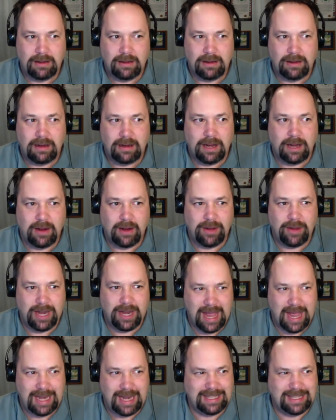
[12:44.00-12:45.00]

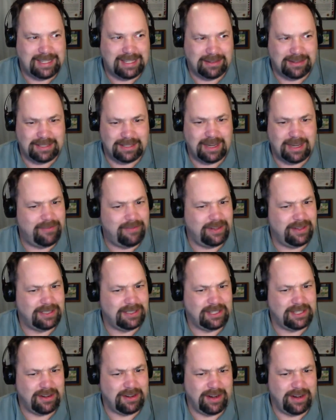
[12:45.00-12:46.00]
in any skill set of
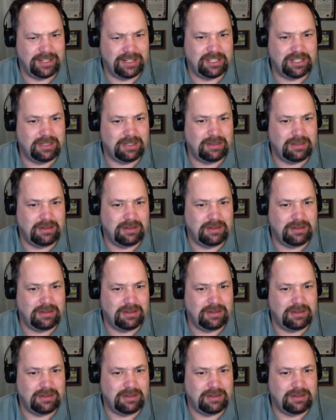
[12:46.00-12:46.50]
his generation?